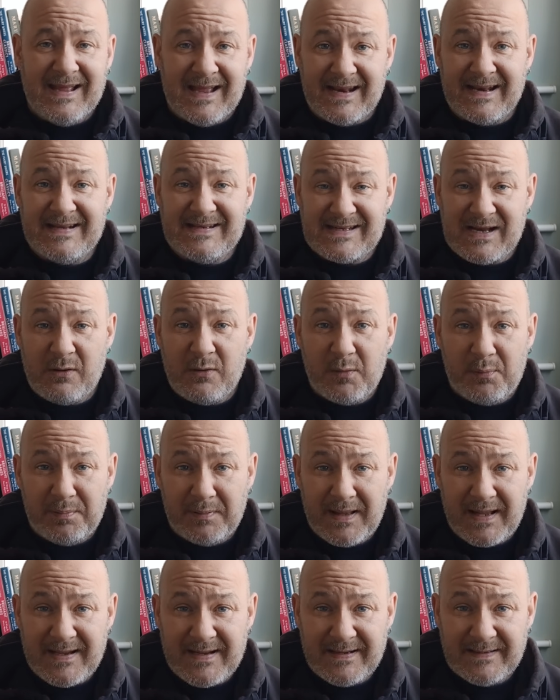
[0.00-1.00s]
And he's our
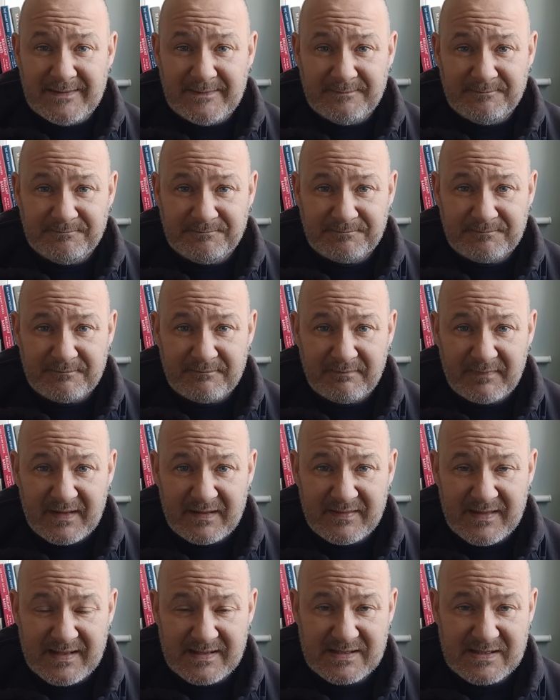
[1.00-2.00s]
player.
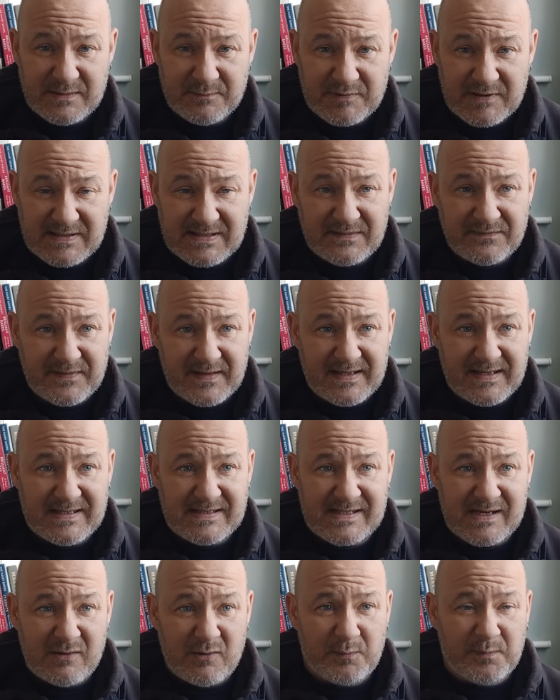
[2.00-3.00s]
That's the impressive thing,
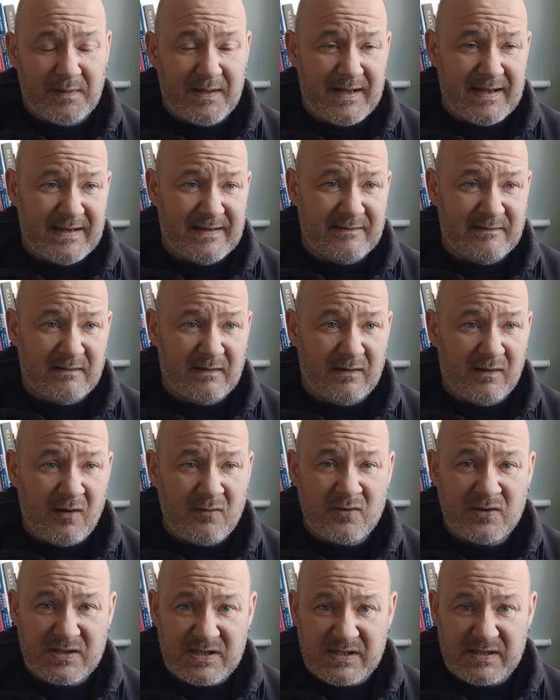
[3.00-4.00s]
he's our player.
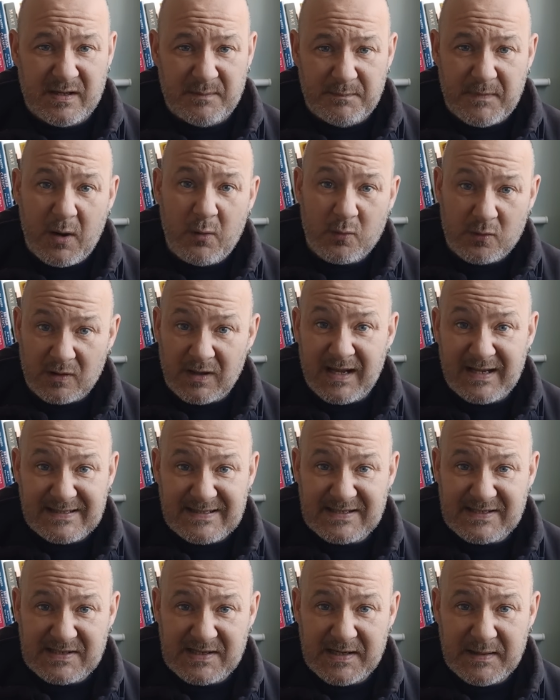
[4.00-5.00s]
Long term, I would like
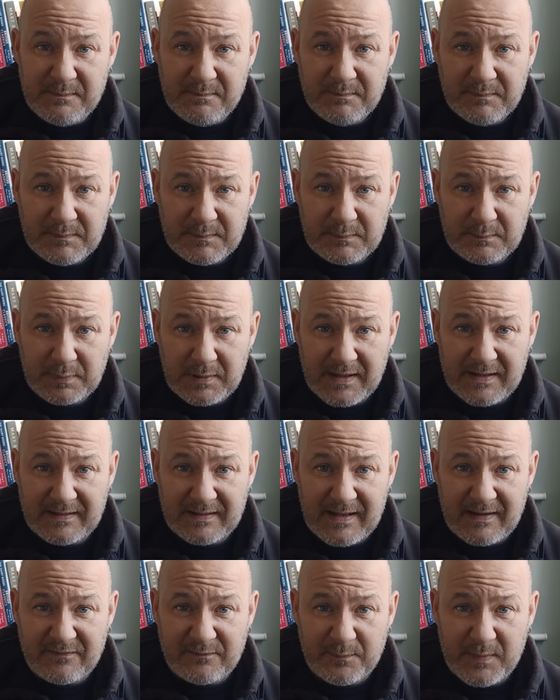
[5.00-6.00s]
to see him play at
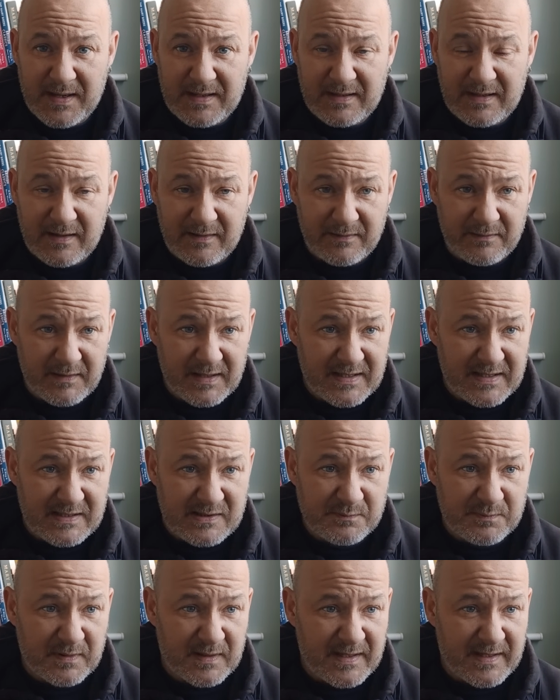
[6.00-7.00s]
left back. I think
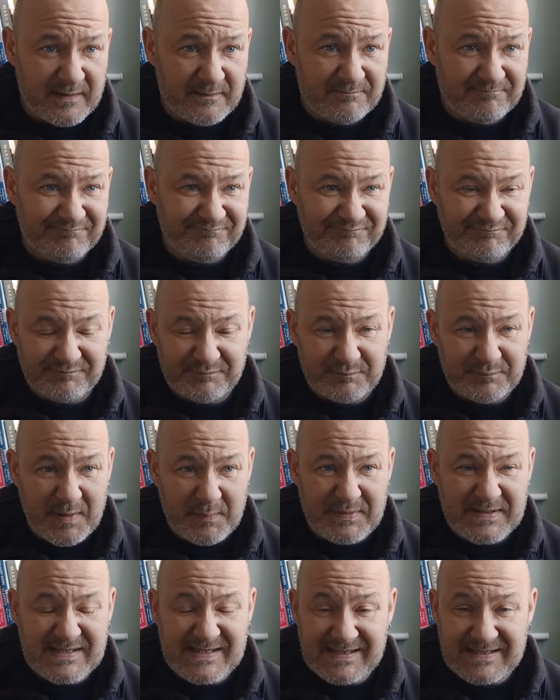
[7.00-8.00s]
he's played
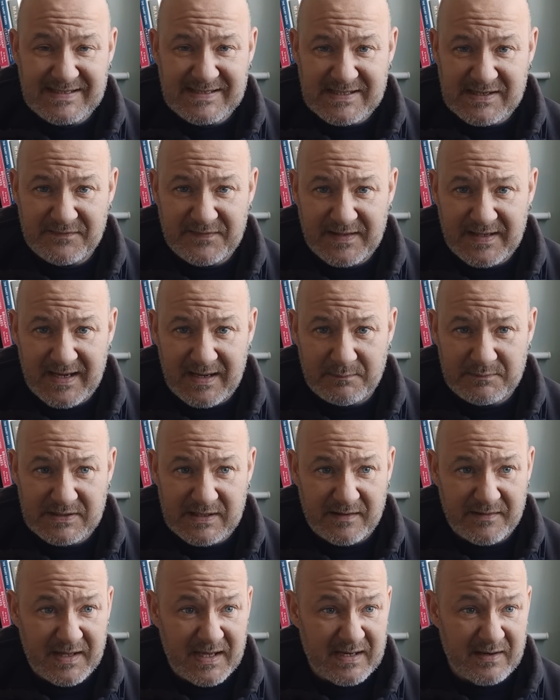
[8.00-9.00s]
maybe 6 or 7 games
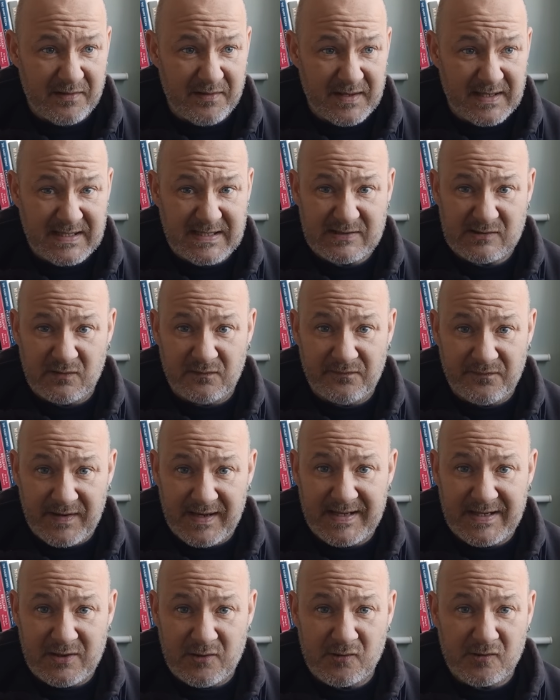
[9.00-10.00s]
out there, and I think he's looked
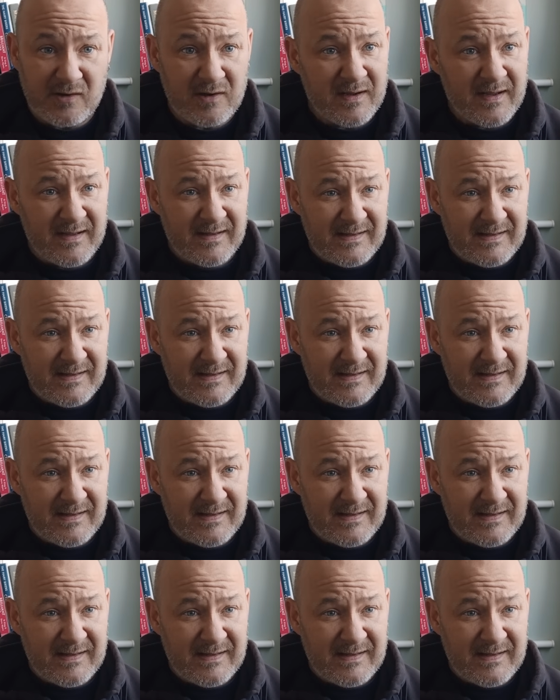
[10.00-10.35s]
very good.